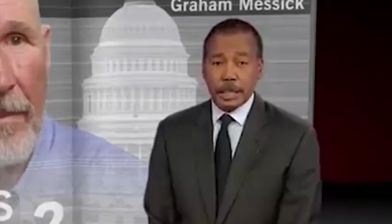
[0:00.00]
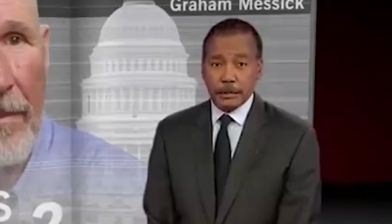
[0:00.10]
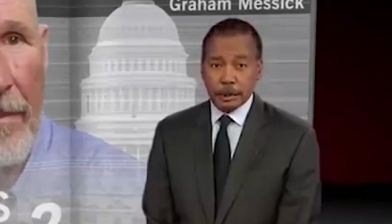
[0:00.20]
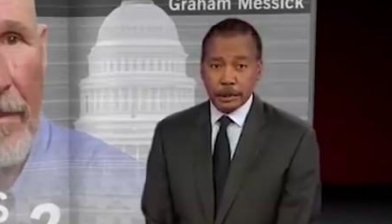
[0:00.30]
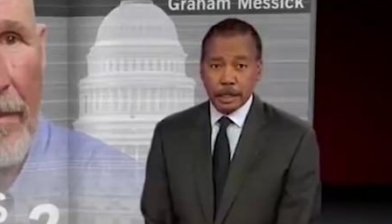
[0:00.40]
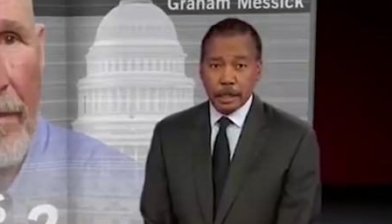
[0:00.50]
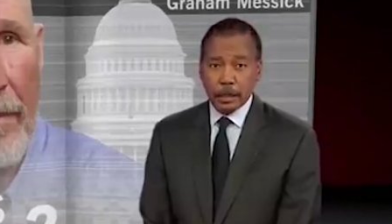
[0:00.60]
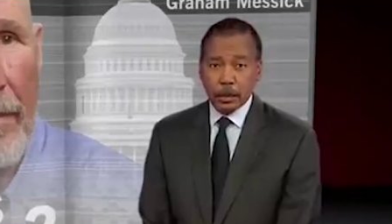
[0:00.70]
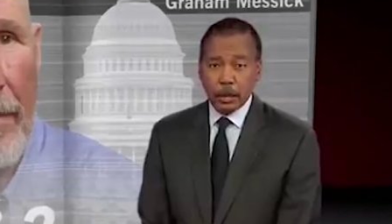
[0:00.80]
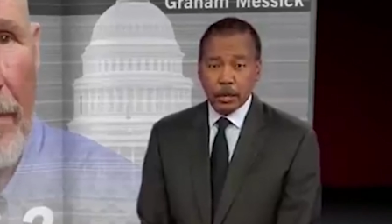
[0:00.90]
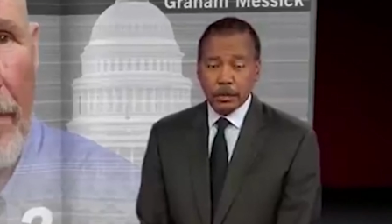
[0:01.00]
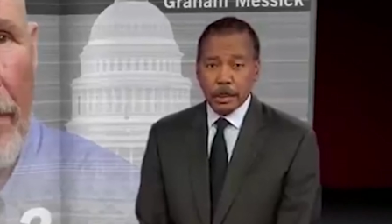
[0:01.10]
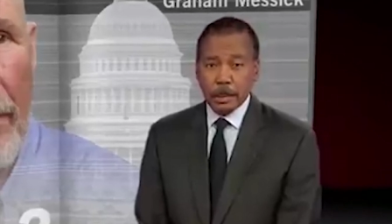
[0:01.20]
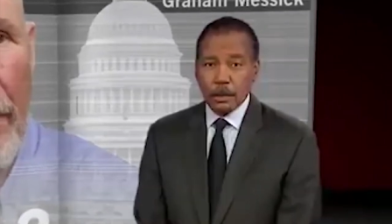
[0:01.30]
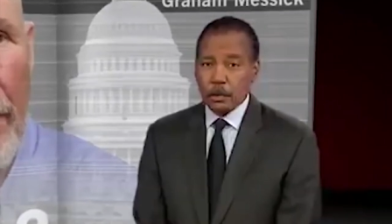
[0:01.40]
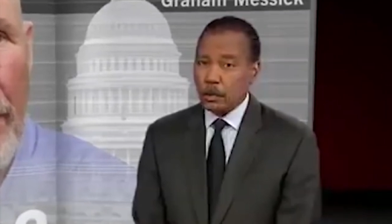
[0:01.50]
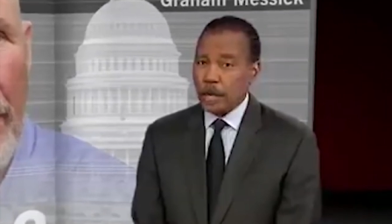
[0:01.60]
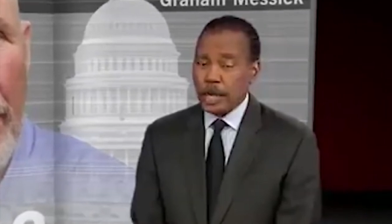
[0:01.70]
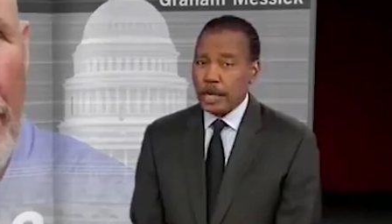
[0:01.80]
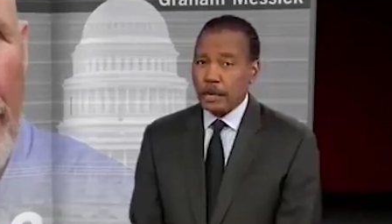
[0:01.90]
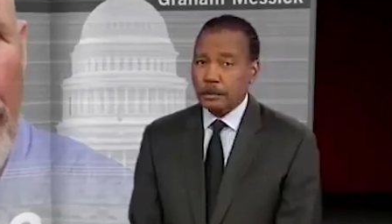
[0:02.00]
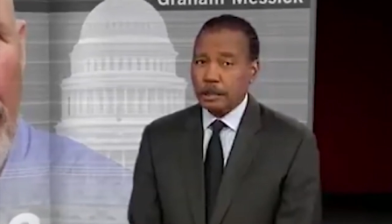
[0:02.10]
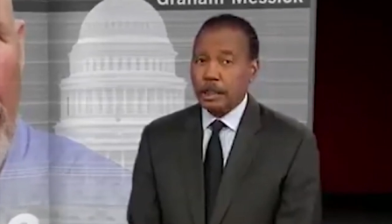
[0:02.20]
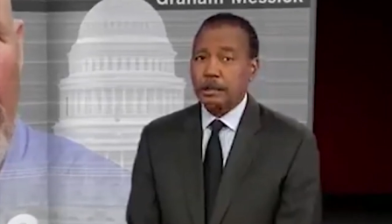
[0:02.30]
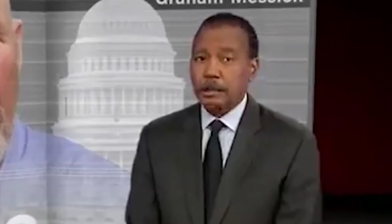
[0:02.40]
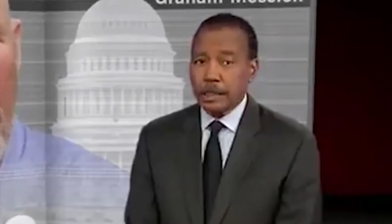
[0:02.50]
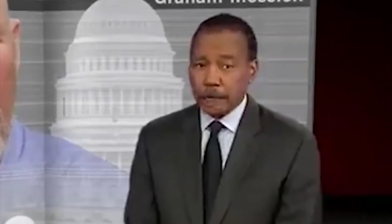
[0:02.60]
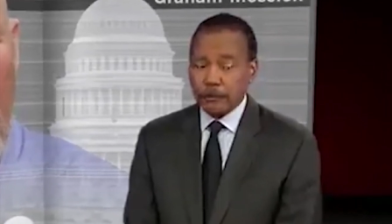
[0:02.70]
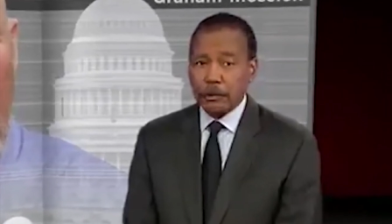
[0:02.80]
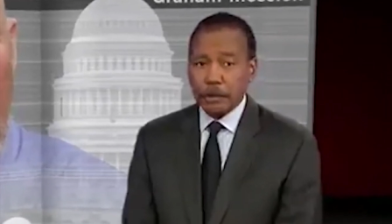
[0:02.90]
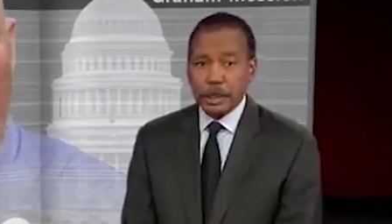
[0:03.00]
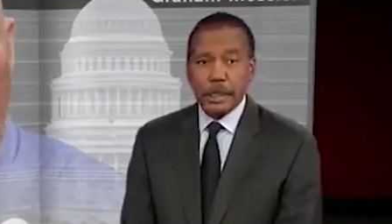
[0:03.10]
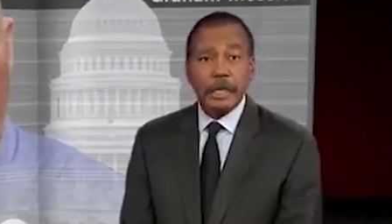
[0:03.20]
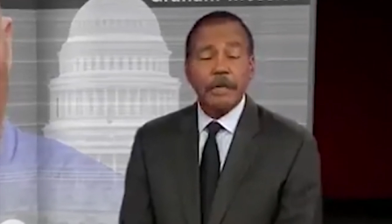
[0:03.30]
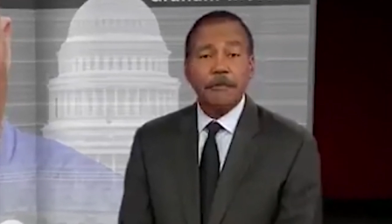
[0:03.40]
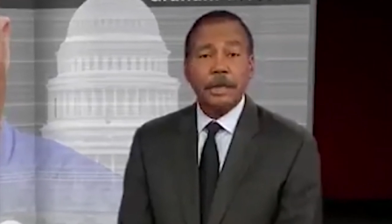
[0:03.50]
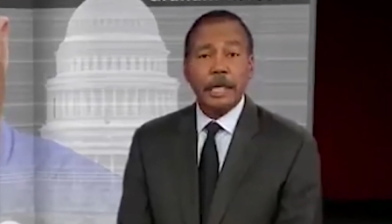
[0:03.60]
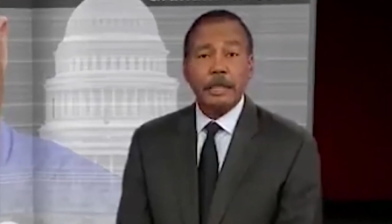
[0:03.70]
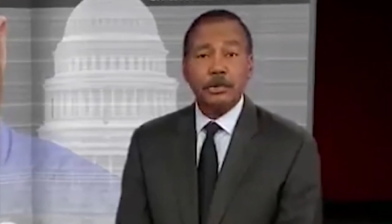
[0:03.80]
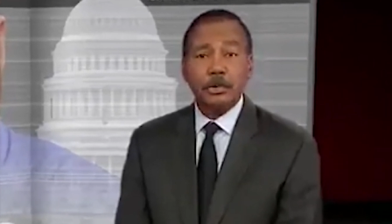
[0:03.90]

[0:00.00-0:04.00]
statement, quote, "Ray Epps has never been an FBI